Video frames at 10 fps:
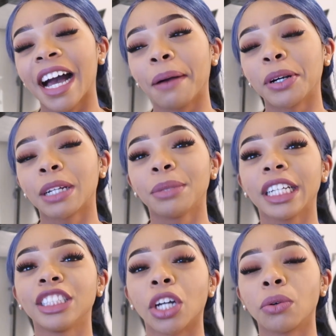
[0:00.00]
I'm gonna
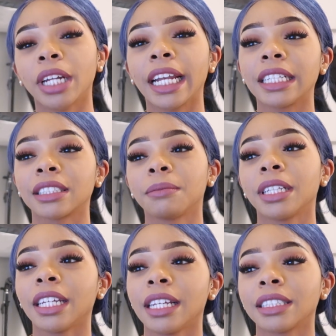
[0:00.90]
be donating some
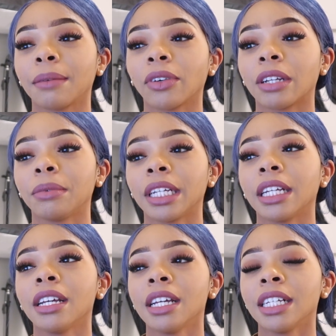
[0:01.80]
things. I'm gonna
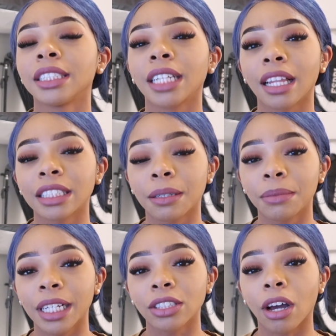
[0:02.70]
be selling
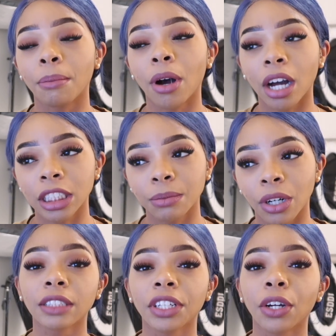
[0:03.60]
some things on
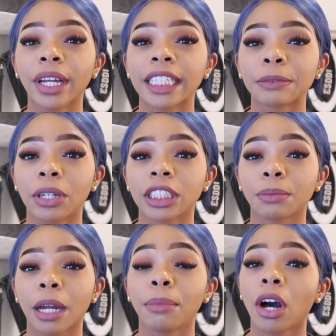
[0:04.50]
Poshmark. This video is
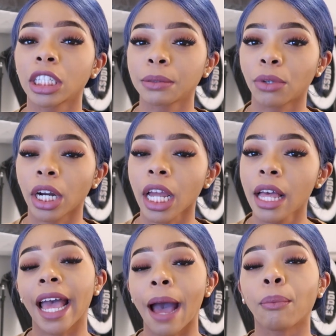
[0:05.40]
sponsored by Poshmark,
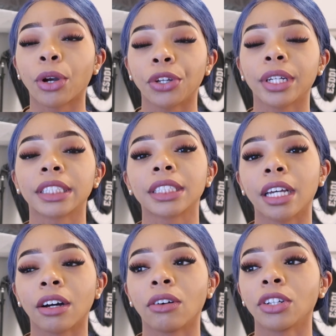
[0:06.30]
app where you can
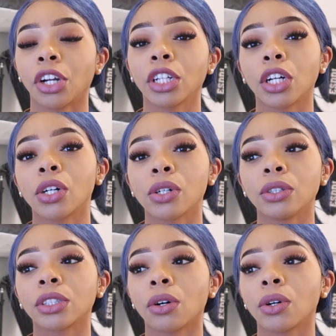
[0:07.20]
sell your
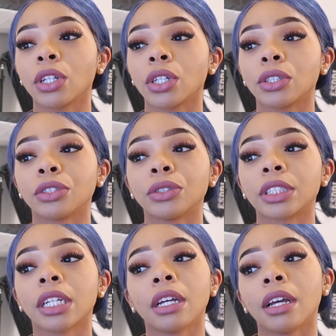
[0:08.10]
clothes, old clothes.